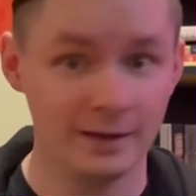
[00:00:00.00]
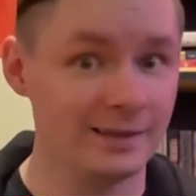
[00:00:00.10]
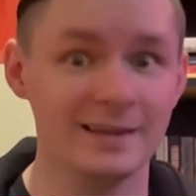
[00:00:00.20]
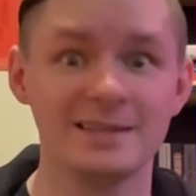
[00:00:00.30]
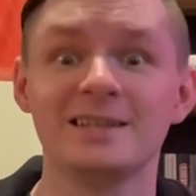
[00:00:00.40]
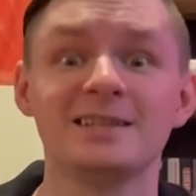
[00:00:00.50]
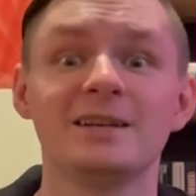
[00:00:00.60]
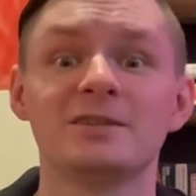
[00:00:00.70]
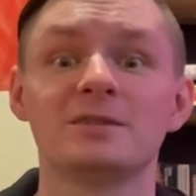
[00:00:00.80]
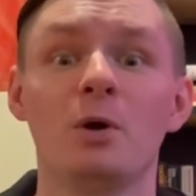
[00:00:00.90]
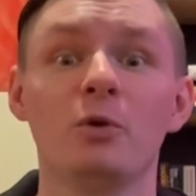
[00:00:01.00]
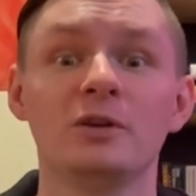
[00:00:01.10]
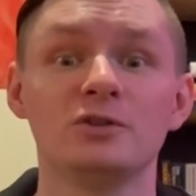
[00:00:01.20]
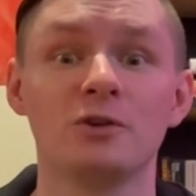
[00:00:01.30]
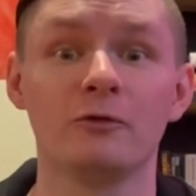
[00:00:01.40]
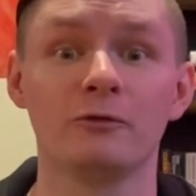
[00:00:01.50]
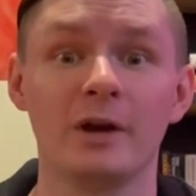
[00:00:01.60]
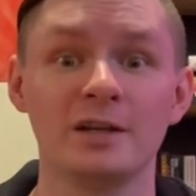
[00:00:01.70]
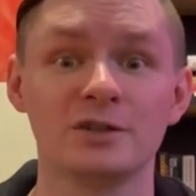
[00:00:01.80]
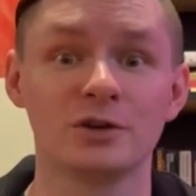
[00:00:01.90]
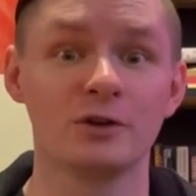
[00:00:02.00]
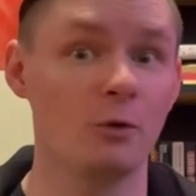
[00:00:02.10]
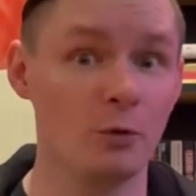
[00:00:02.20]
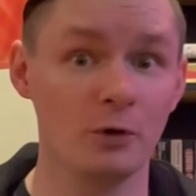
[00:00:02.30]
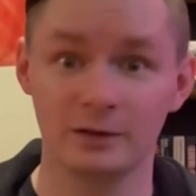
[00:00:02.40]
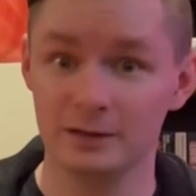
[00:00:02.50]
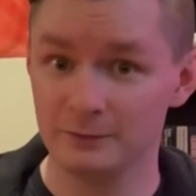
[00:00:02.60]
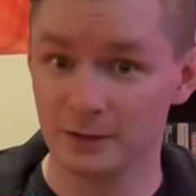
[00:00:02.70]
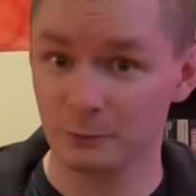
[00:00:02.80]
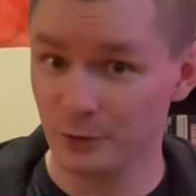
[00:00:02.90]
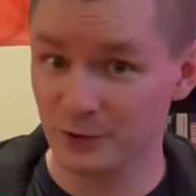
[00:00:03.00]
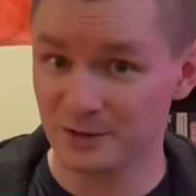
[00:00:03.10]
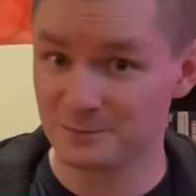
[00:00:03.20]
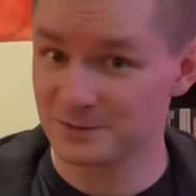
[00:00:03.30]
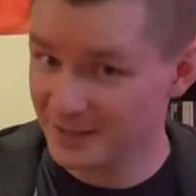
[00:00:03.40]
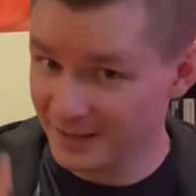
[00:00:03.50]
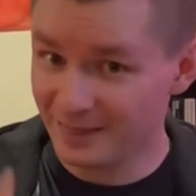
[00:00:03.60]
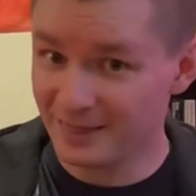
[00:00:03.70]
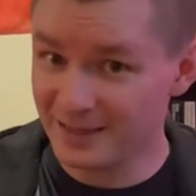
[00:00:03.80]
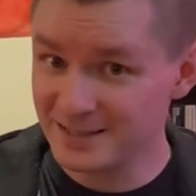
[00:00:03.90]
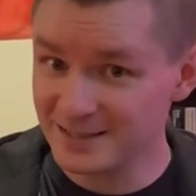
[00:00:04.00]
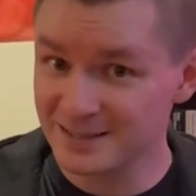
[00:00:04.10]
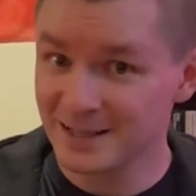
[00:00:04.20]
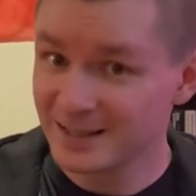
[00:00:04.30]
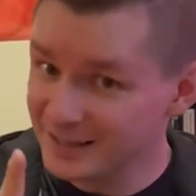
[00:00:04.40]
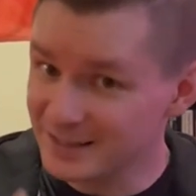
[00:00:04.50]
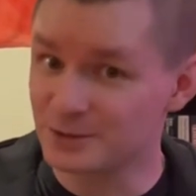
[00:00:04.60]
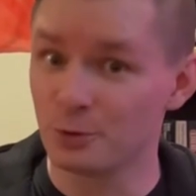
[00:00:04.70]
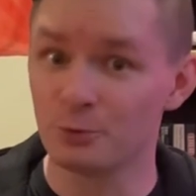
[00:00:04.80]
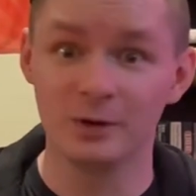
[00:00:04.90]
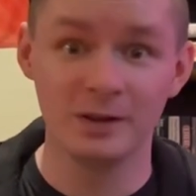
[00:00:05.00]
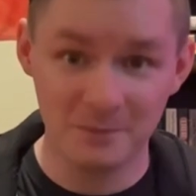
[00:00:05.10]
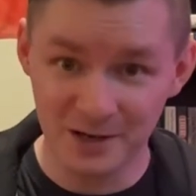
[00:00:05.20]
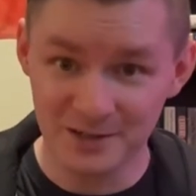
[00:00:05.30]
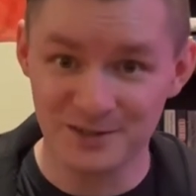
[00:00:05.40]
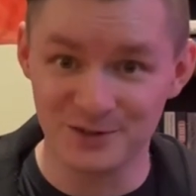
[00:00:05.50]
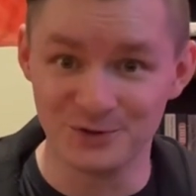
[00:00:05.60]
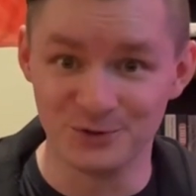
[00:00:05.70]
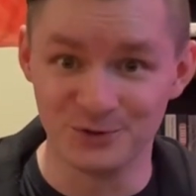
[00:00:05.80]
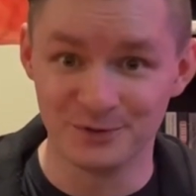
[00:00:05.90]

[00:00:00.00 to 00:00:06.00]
This isn't Smokin' Joe Frazier or Cleveland Williams. This is Gorilla Monsoon.